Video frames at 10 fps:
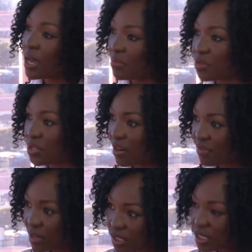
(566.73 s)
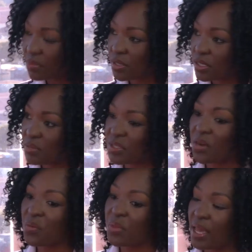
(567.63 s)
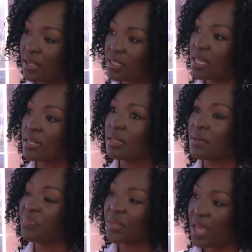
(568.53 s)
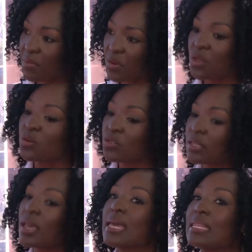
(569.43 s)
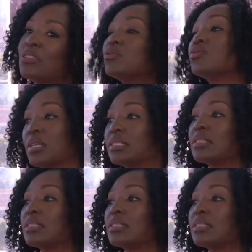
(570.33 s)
come to the African Championships that will be held in Cameroon. They also, those ones...